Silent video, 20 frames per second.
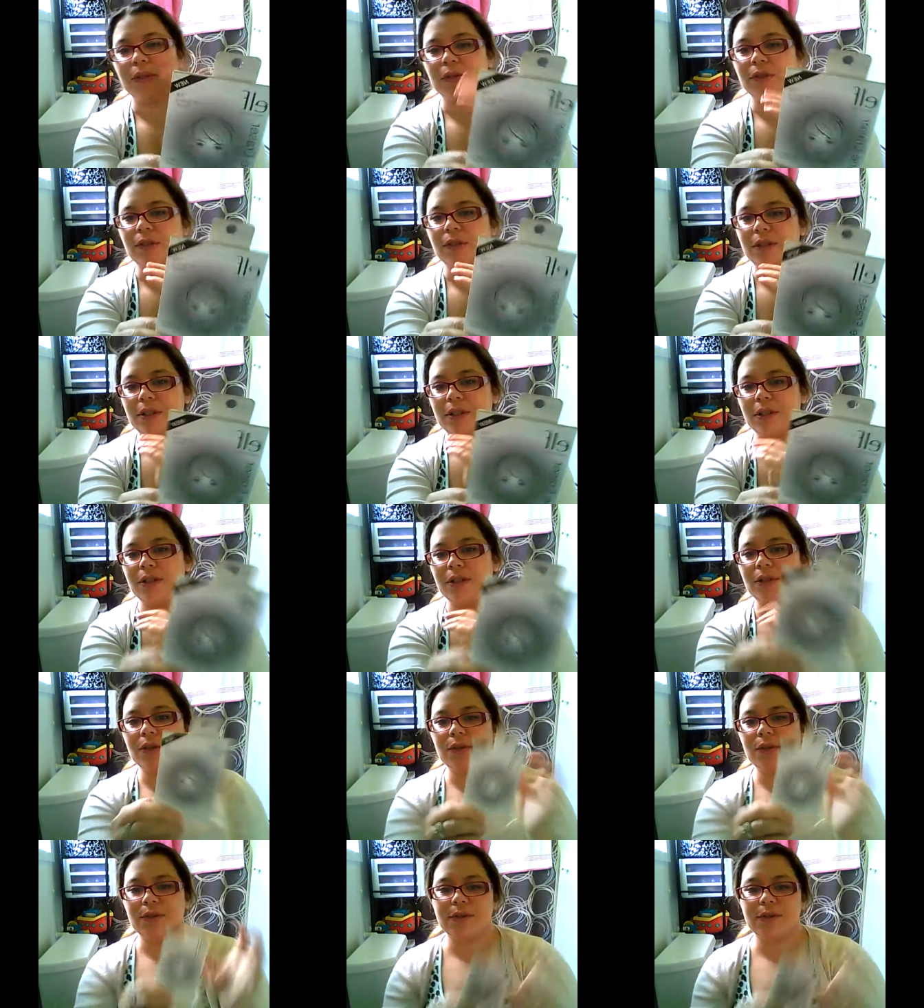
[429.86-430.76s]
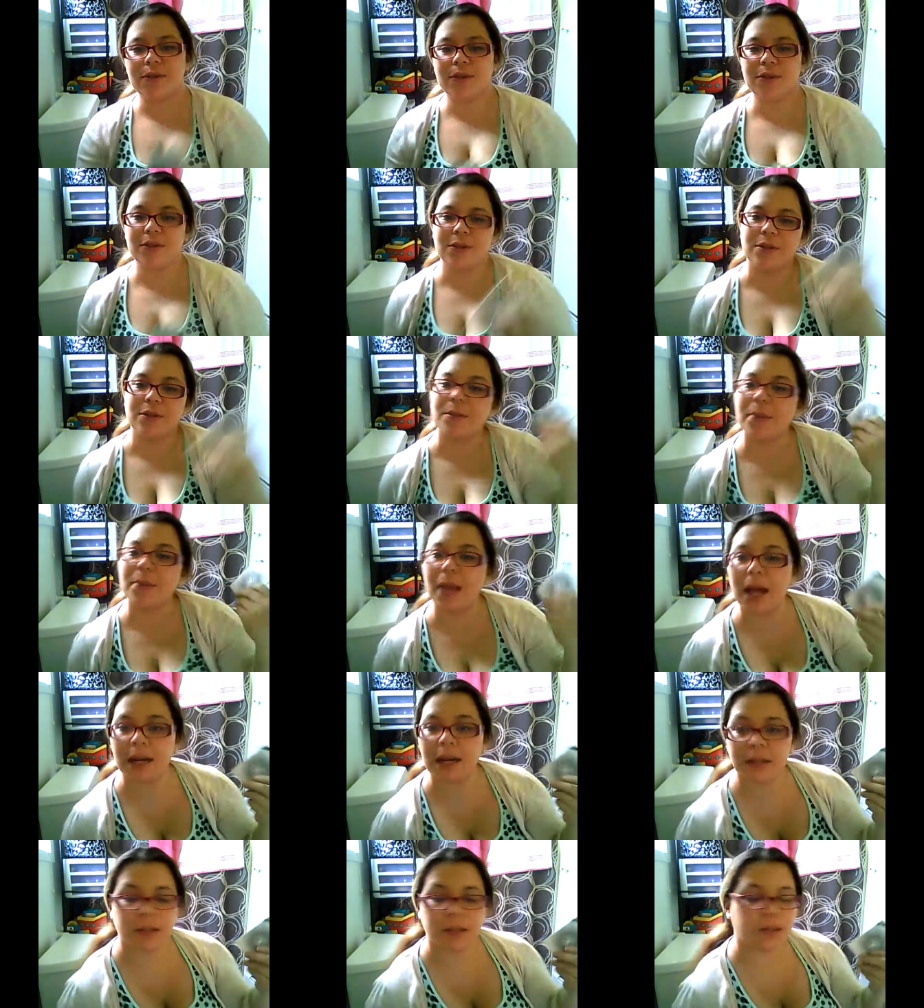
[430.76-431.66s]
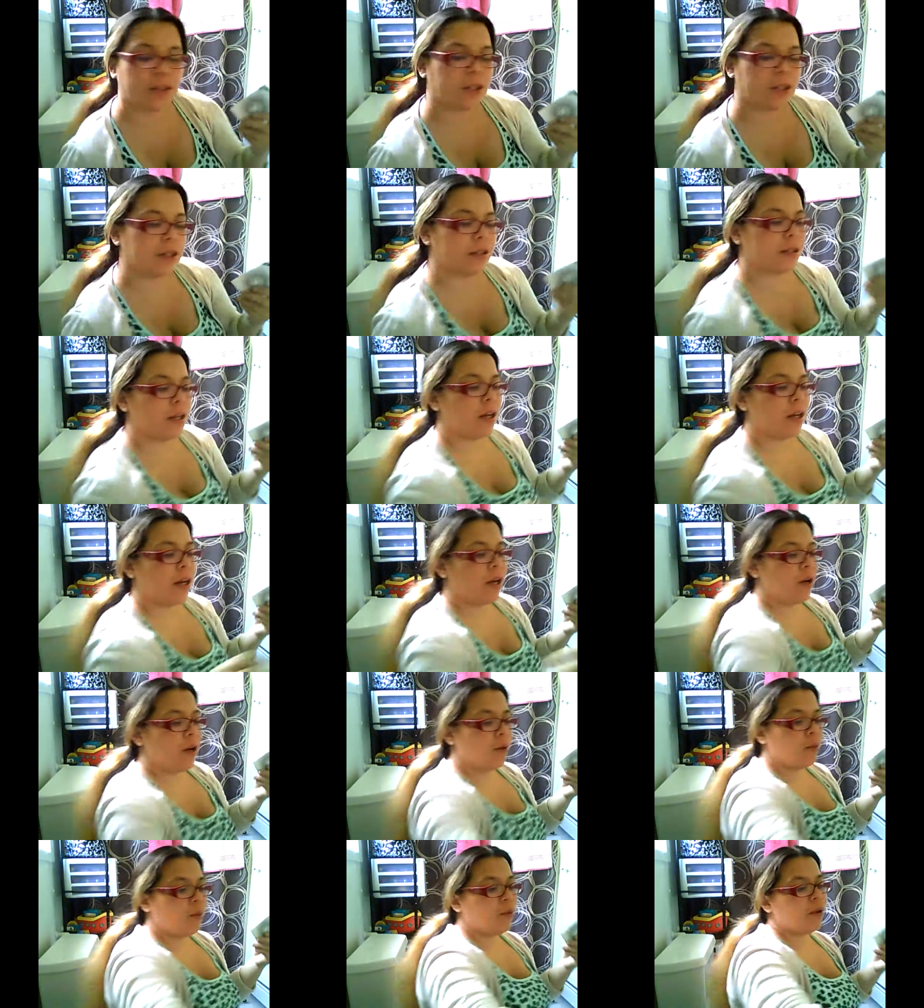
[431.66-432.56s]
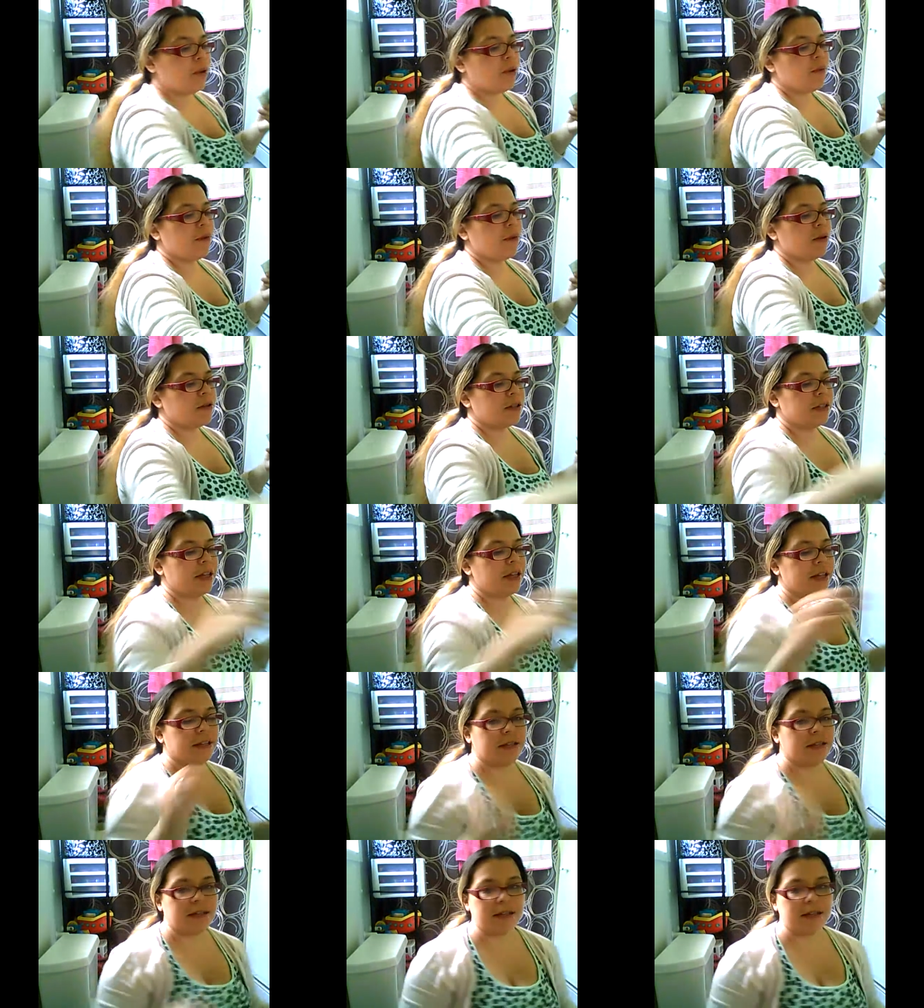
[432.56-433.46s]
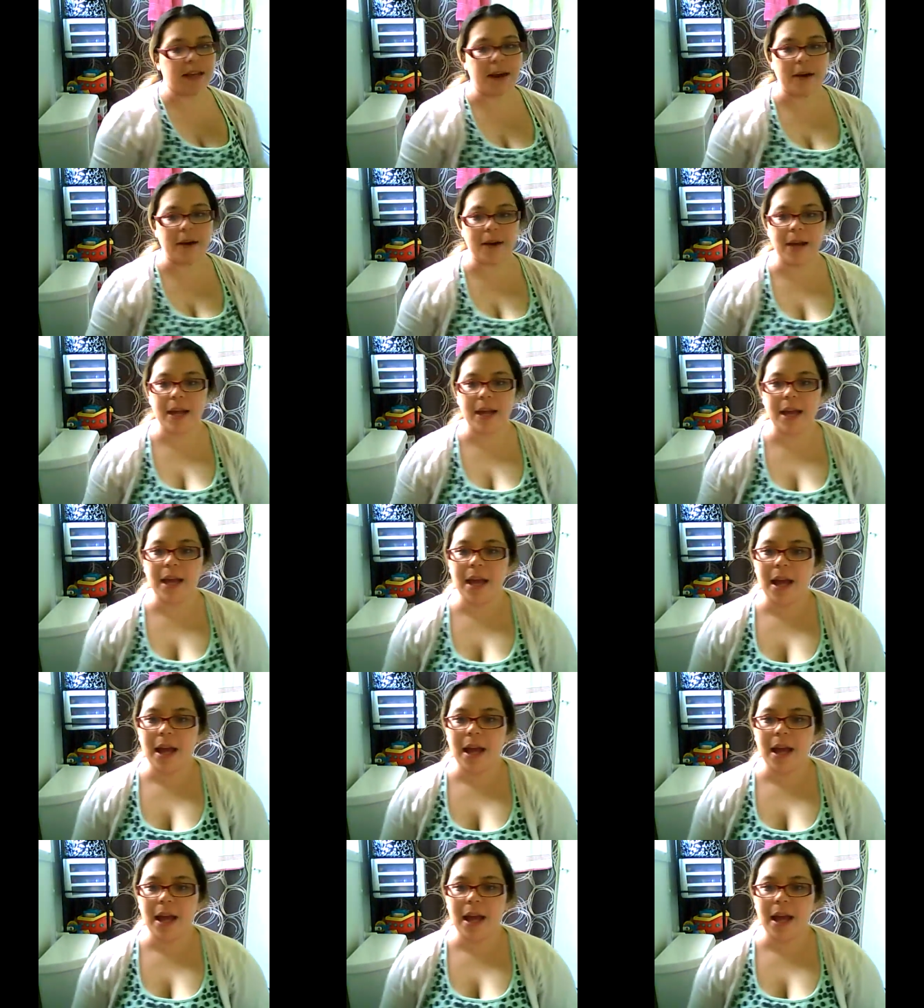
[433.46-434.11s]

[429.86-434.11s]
usually use the blotting sheets where they're most necessary.